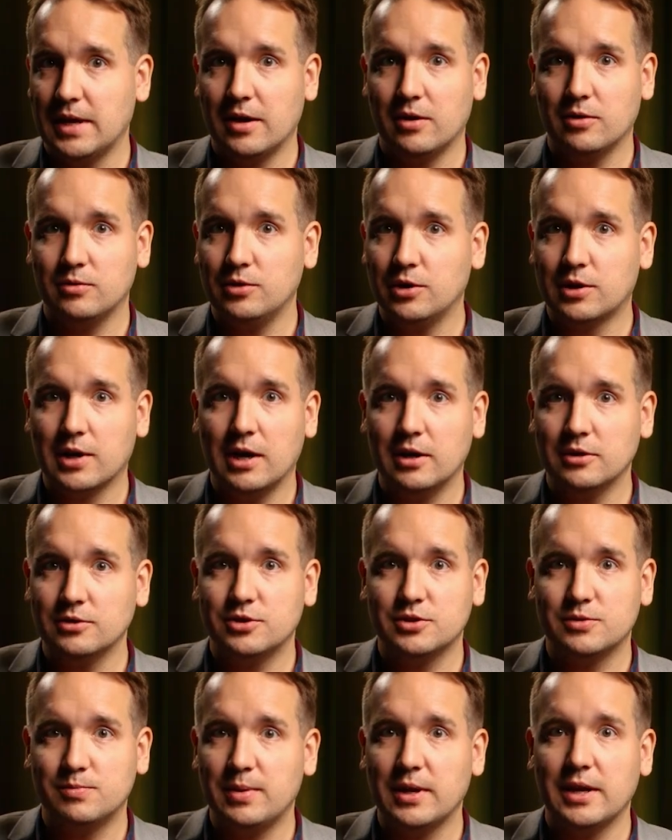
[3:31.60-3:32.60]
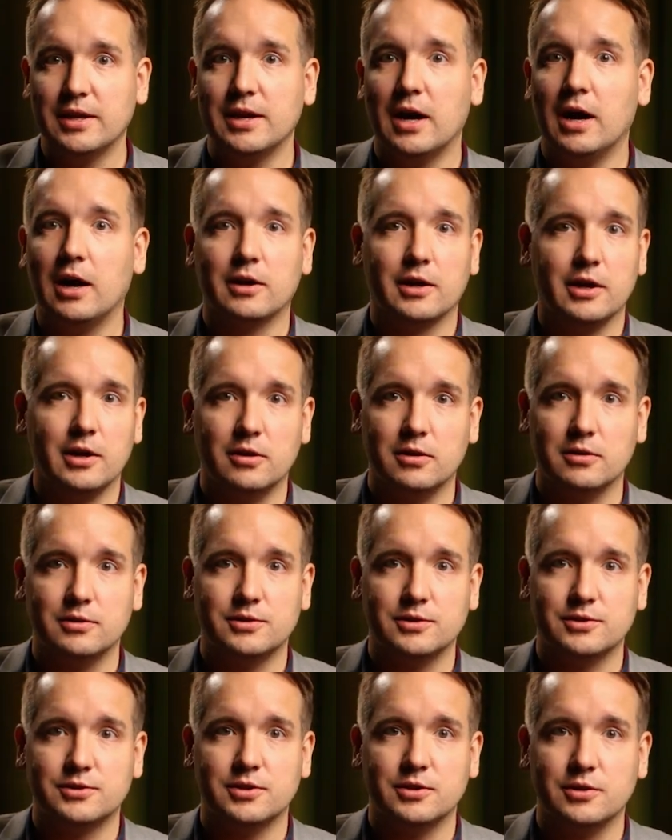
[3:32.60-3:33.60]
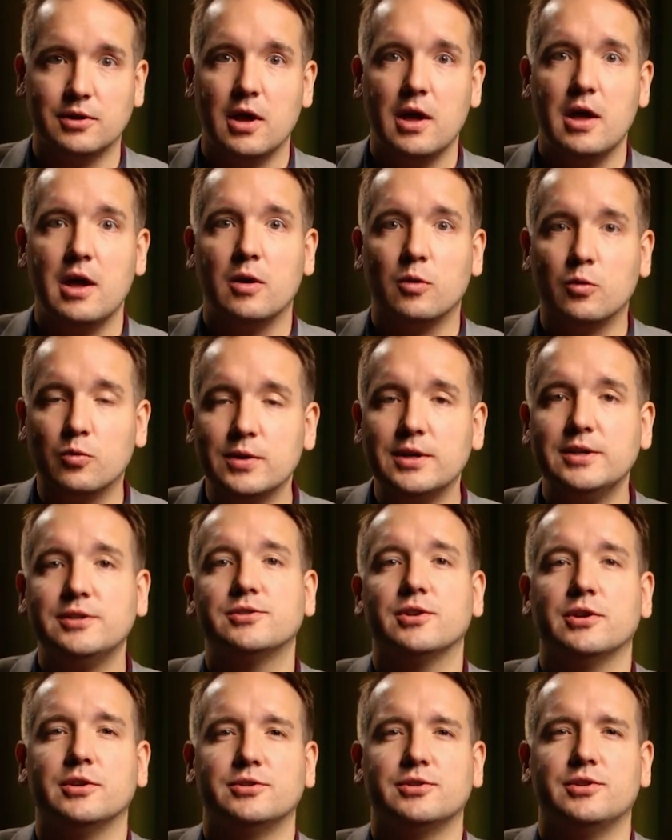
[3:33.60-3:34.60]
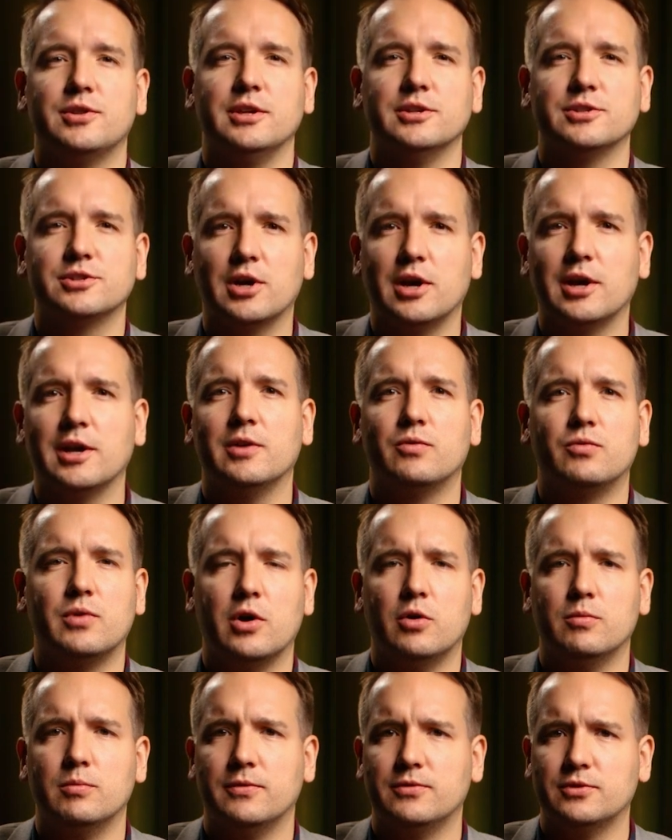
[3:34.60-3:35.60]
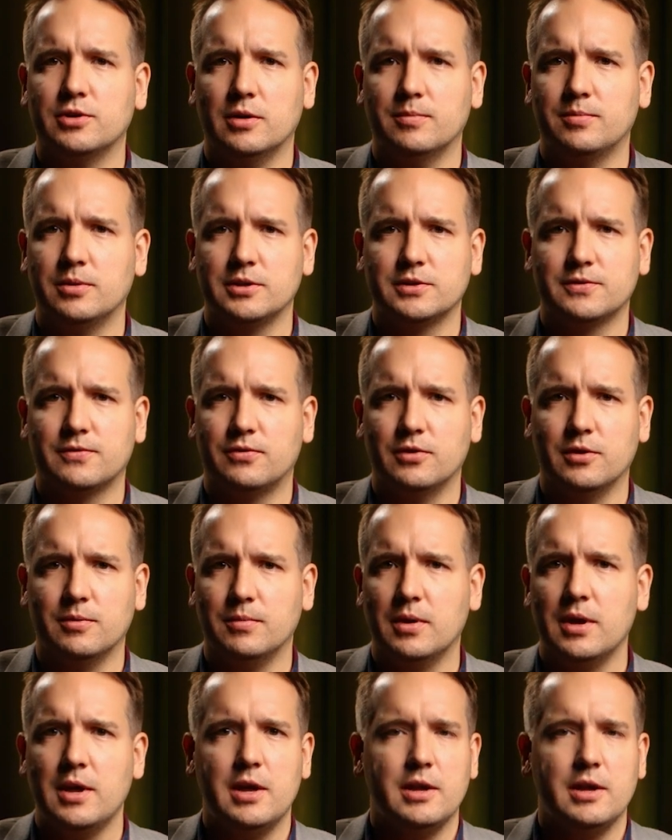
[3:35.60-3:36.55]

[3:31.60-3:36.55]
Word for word: Now, you can't just be an archaeologist and research the entire realm of topics from